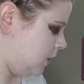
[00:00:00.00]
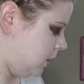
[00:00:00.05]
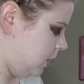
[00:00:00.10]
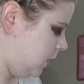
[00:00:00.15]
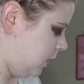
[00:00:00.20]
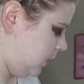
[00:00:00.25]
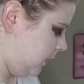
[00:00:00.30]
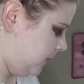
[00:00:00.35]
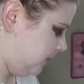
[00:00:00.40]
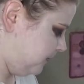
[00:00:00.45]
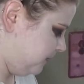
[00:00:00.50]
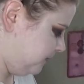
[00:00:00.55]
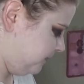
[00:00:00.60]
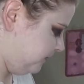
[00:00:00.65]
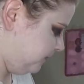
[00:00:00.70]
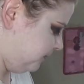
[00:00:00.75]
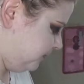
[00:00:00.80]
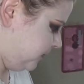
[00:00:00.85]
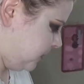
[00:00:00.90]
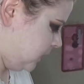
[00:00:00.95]
you know,
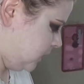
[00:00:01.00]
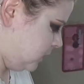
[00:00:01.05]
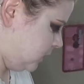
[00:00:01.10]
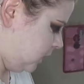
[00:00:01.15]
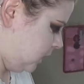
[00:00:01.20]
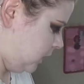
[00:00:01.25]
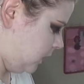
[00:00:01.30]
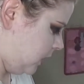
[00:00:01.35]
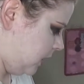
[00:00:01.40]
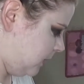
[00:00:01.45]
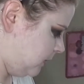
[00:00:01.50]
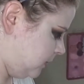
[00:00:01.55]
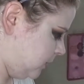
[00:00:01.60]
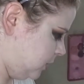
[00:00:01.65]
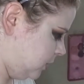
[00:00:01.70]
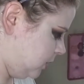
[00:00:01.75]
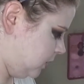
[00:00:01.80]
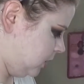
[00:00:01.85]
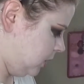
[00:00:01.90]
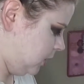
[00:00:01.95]
so I'm
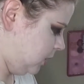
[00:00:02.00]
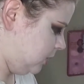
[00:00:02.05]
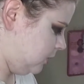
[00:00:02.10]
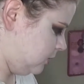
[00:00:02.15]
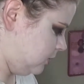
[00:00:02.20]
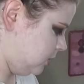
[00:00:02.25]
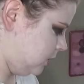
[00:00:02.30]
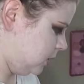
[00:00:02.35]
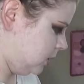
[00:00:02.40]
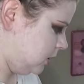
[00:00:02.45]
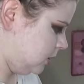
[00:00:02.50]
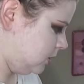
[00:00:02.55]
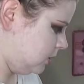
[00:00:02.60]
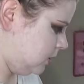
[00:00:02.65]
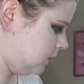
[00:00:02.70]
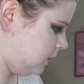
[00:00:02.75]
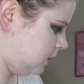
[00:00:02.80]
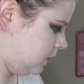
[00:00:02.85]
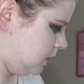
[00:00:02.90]
just going to use it